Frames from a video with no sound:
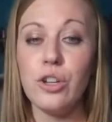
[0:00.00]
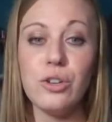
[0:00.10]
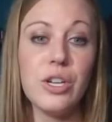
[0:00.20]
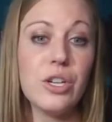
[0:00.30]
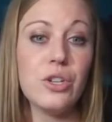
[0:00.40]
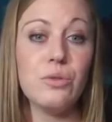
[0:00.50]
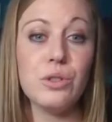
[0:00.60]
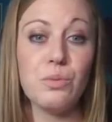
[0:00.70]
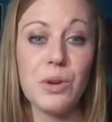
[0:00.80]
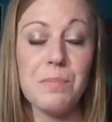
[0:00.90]
All you need to
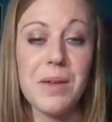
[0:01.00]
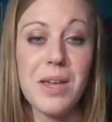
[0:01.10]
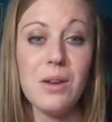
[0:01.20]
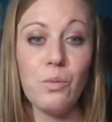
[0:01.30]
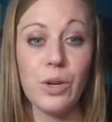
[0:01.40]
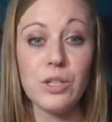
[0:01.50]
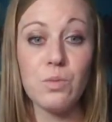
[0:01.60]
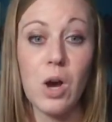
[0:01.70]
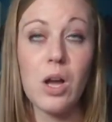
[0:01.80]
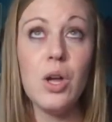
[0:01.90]
do is repeat,
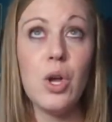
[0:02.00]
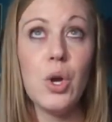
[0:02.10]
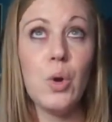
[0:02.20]
rinse, wash.